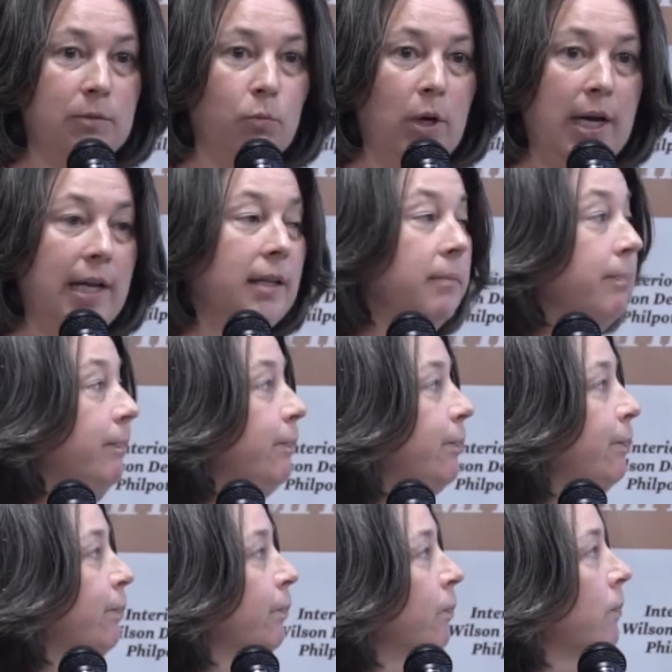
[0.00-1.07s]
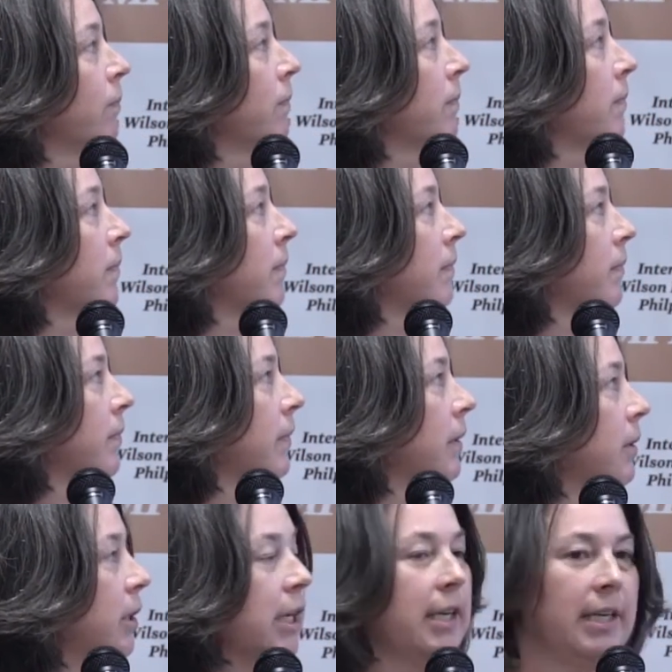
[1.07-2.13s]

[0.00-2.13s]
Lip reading: as well. You're